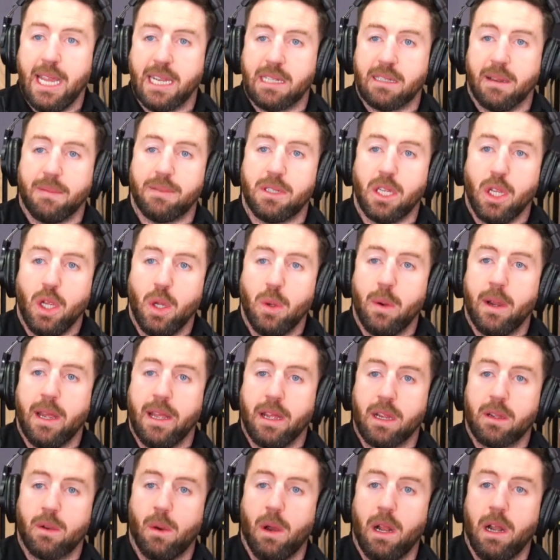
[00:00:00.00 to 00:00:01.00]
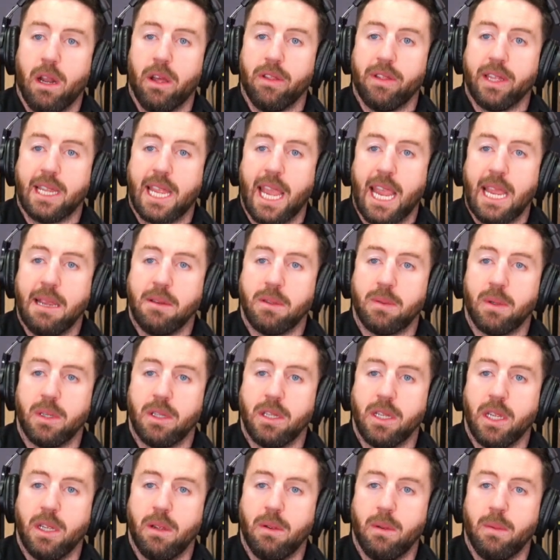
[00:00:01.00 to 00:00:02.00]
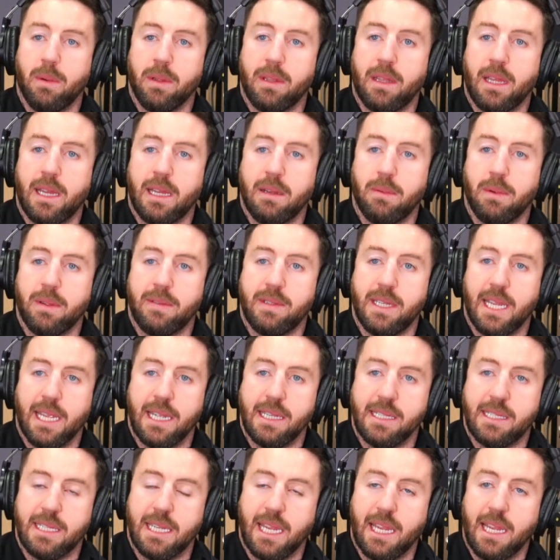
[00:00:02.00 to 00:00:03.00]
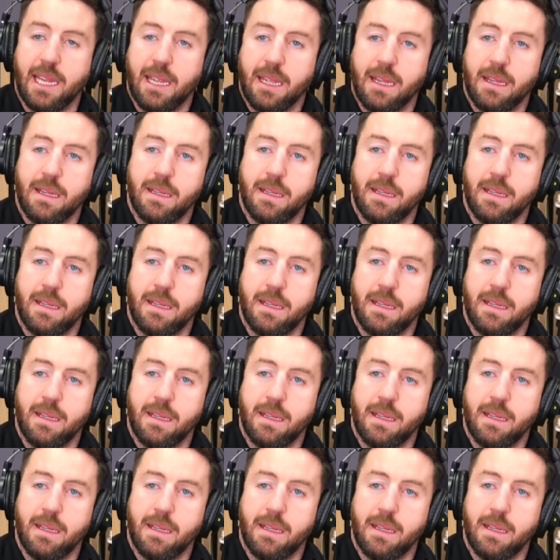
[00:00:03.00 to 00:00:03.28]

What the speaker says: because obviously you were at quite a lot of the games, weren't you, with TNT?